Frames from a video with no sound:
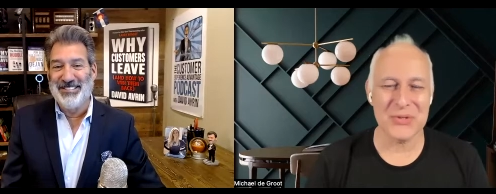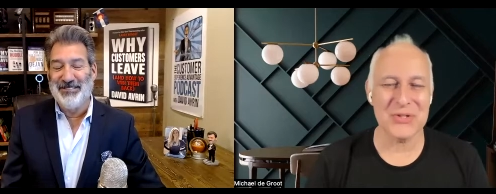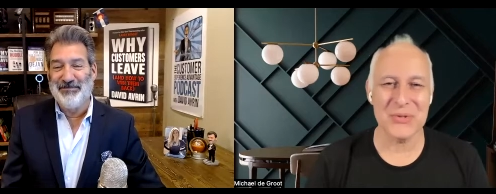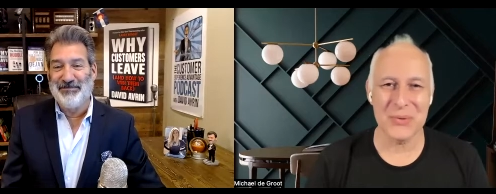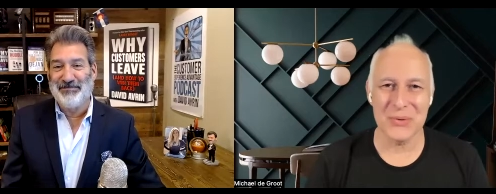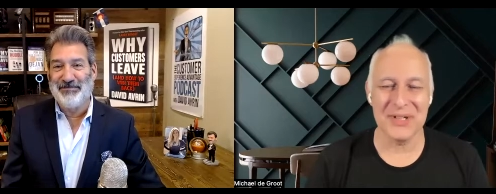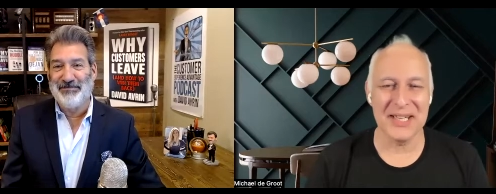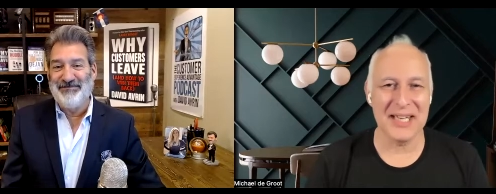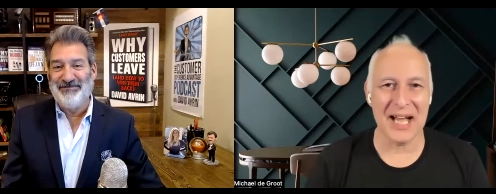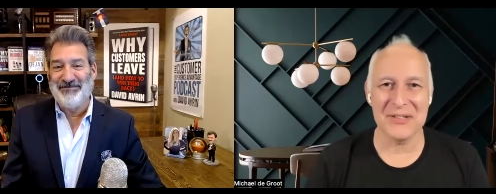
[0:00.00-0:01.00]
Speaker 1: story
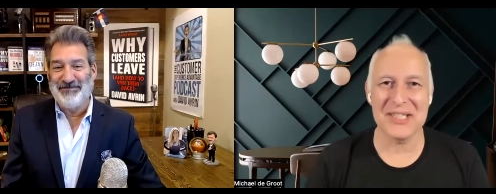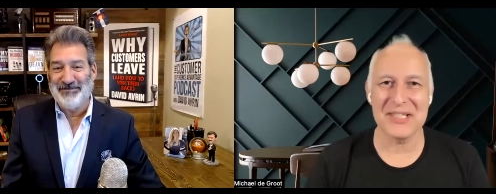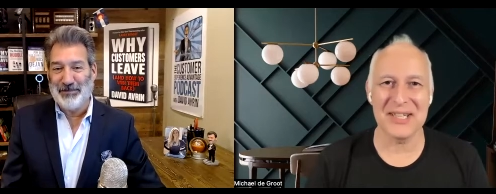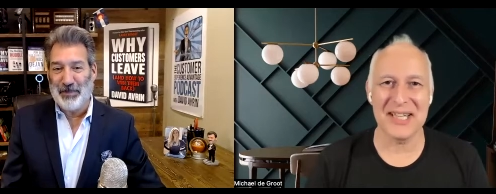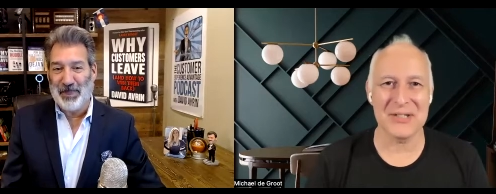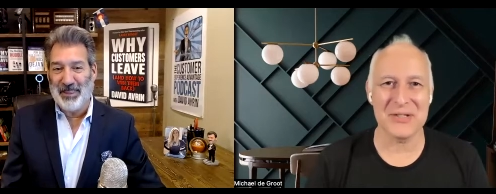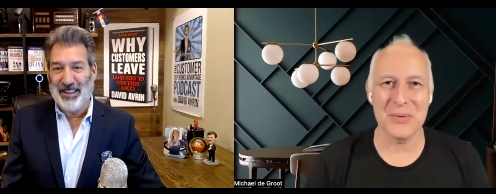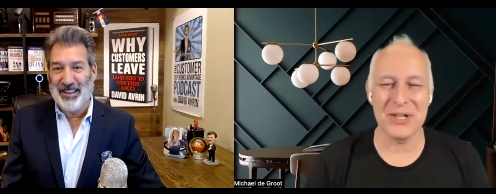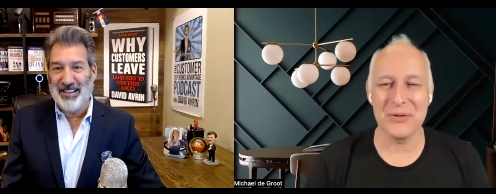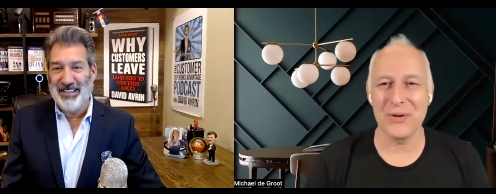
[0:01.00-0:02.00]
and how did you get to where
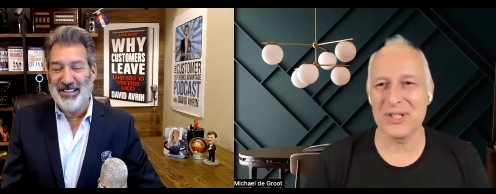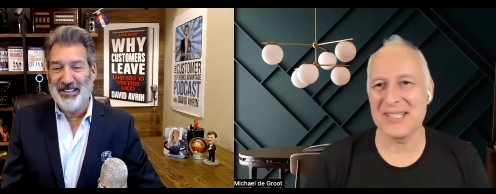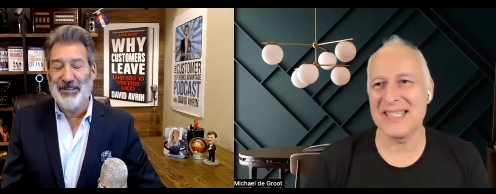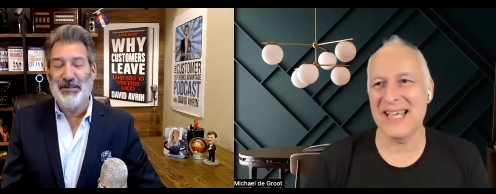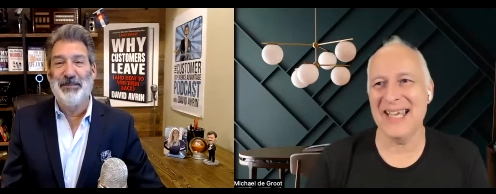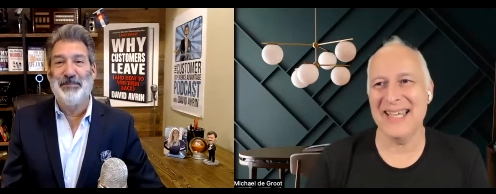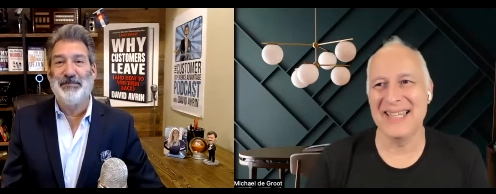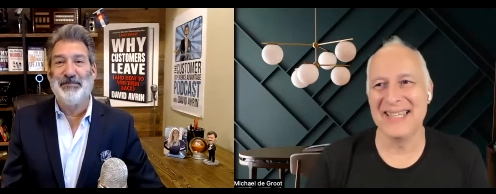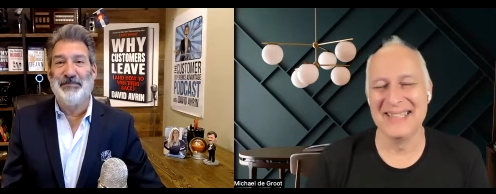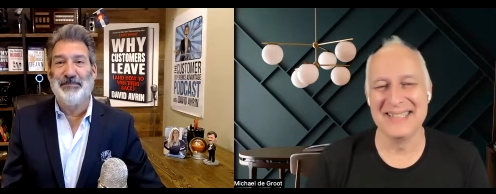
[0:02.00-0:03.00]
you are today?
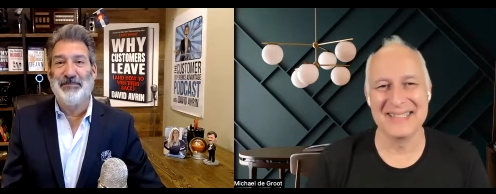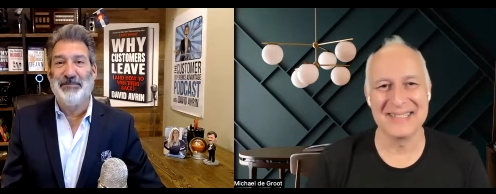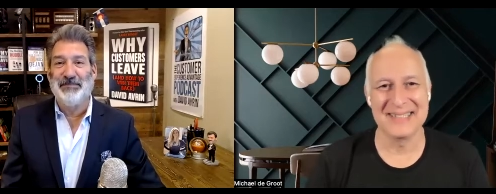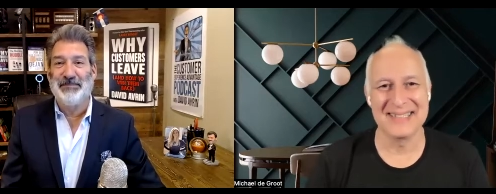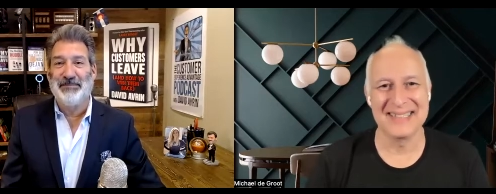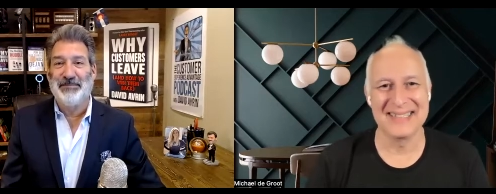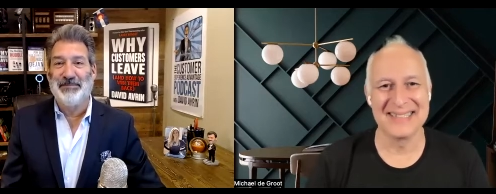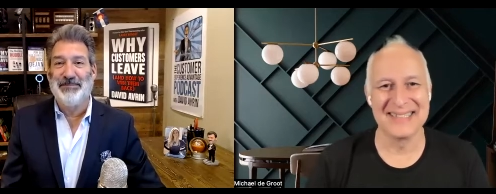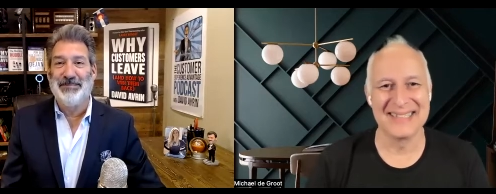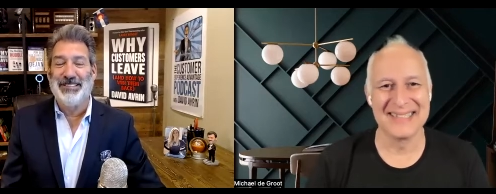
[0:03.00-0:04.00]

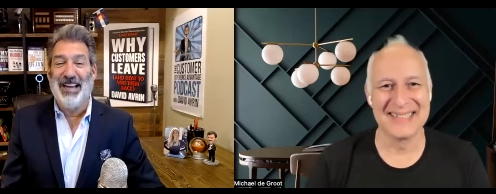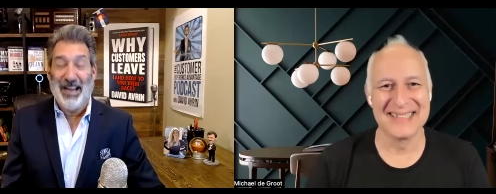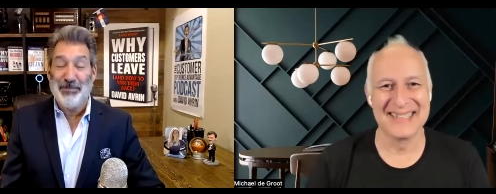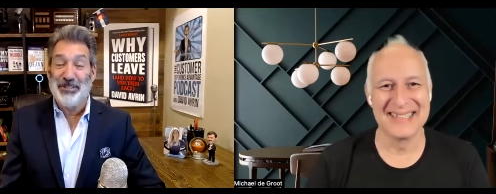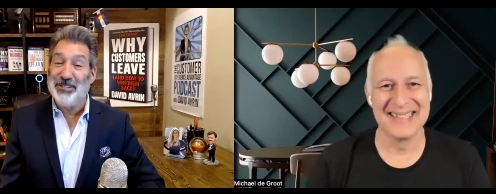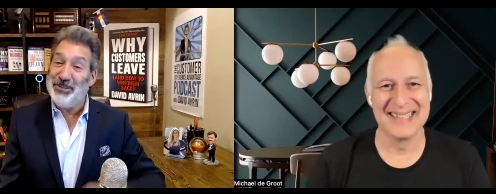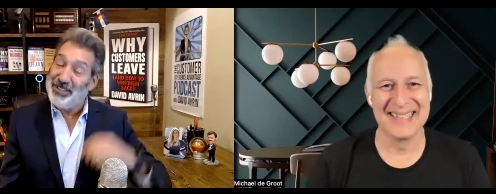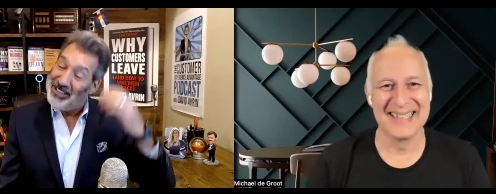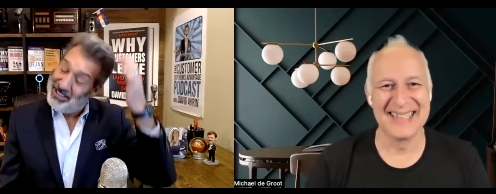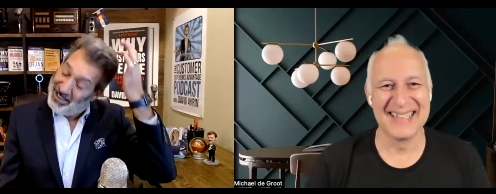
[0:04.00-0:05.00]
Speaker 2: Absolutely.
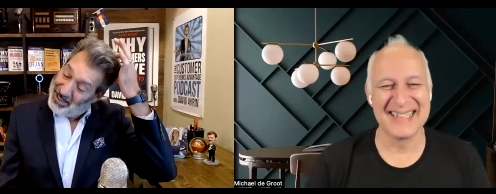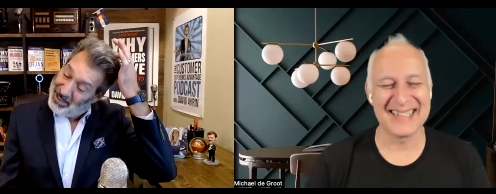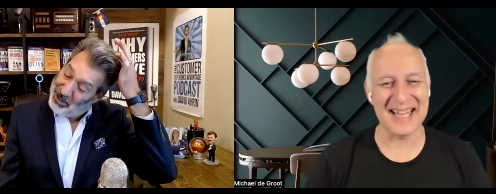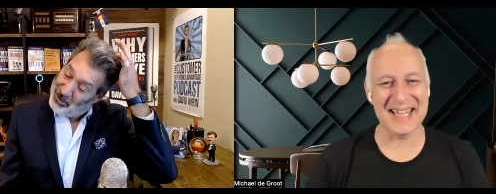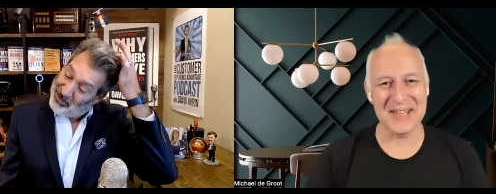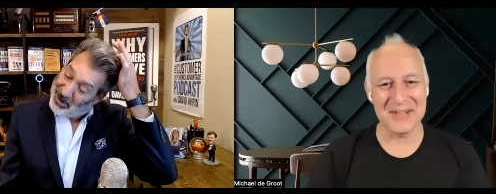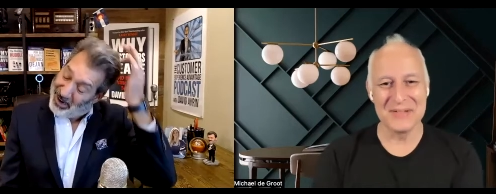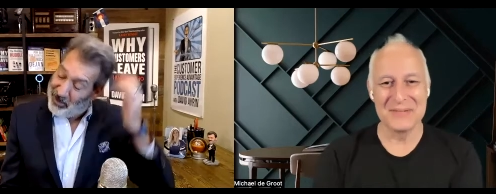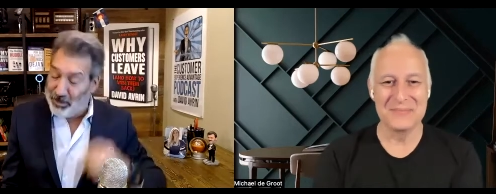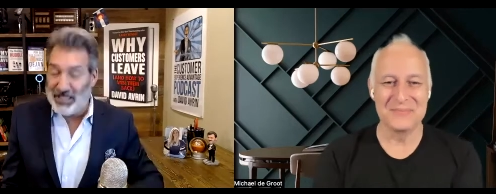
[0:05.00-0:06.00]
You know, every, you.
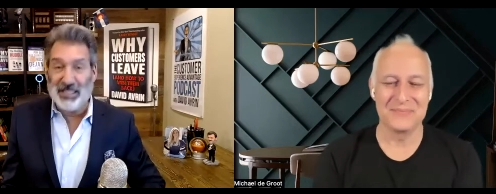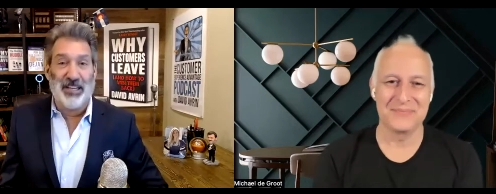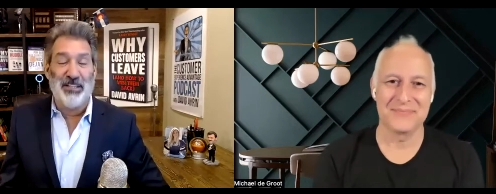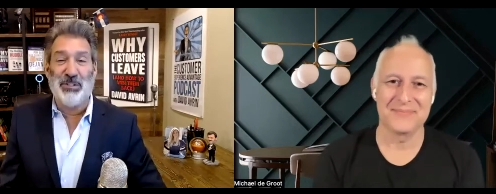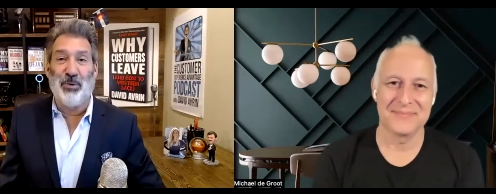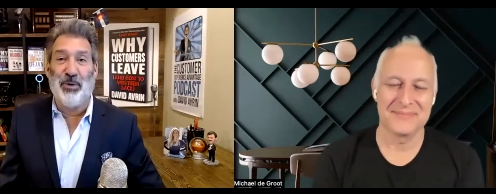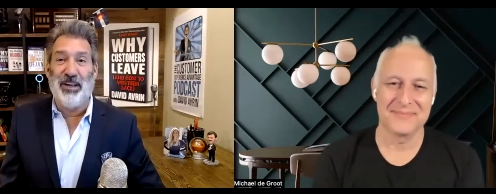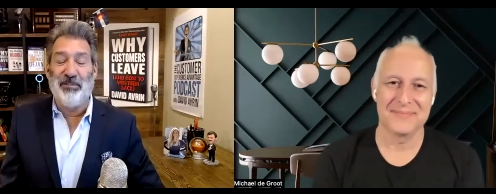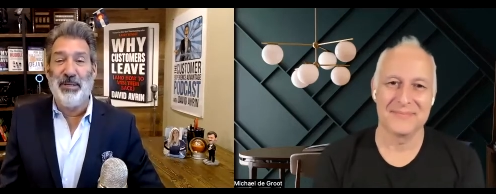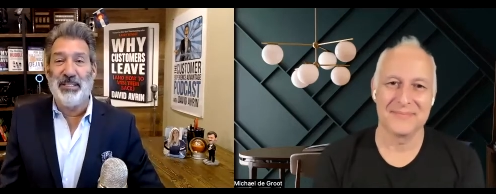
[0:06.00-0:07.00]
everybody's got a story.
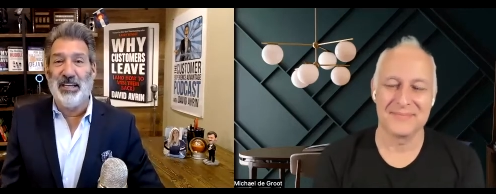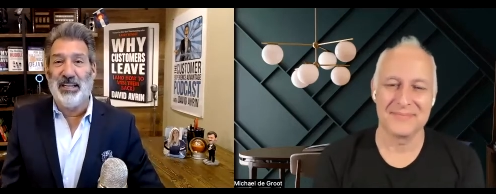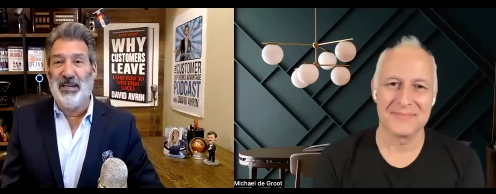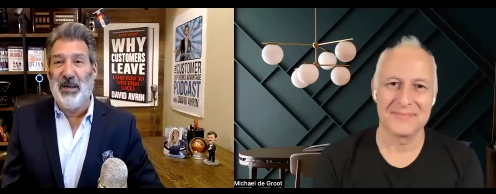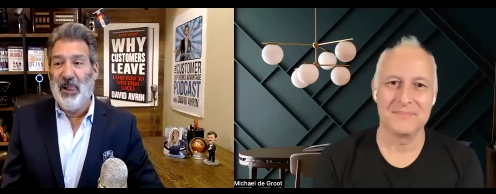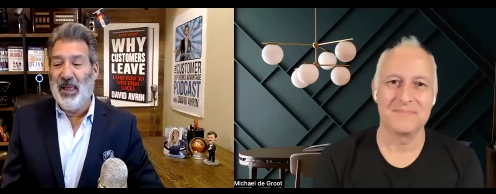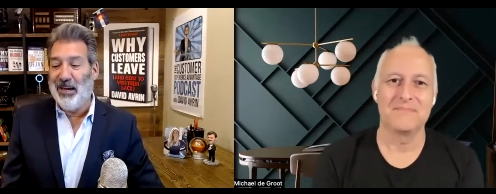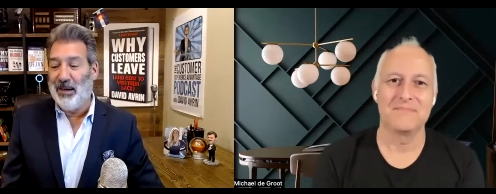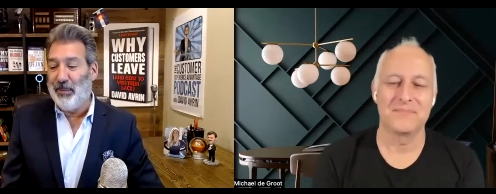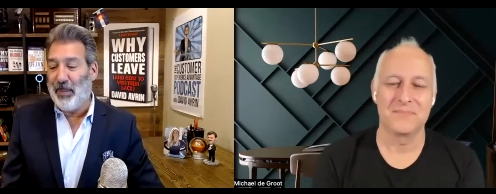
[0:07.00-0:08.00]
Everybody's got a,
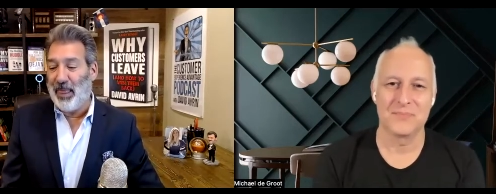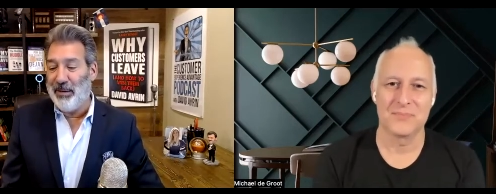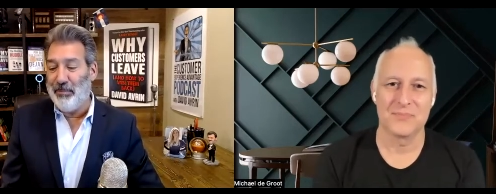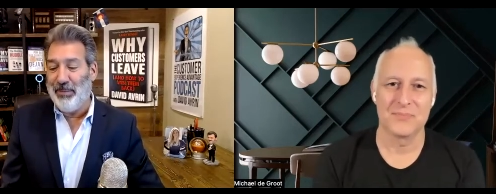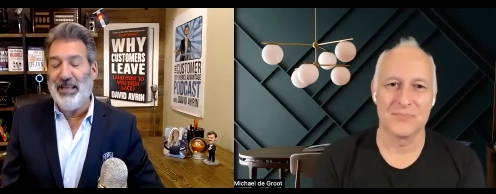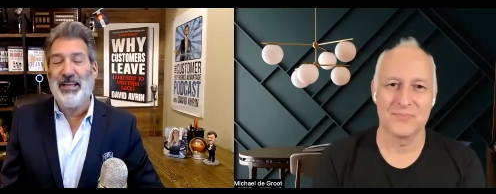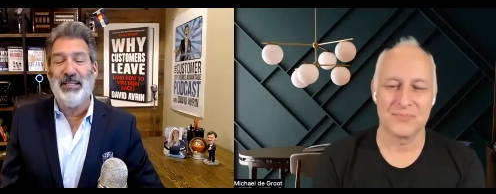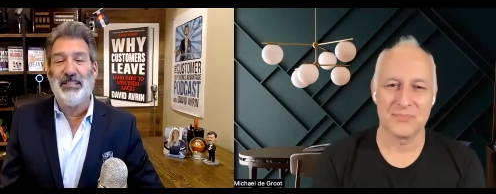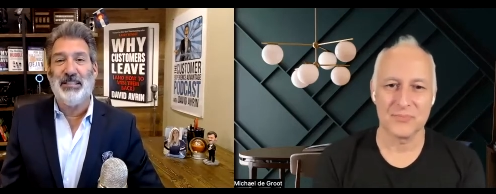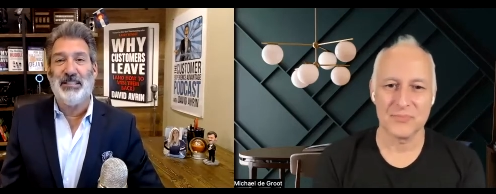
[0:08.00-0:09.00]
um, and in many
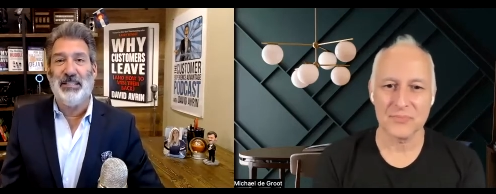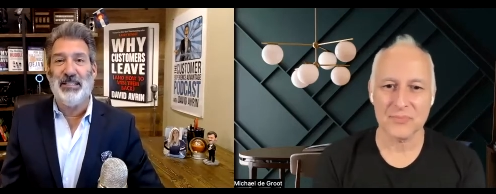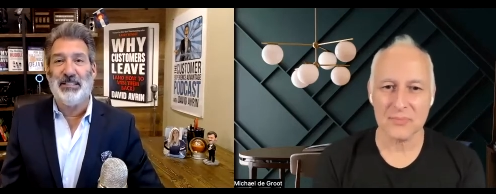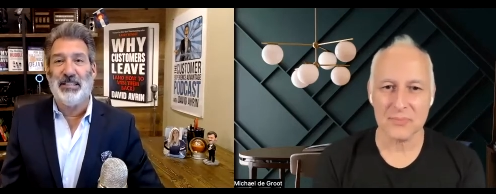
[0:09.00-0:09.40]
cases, it's an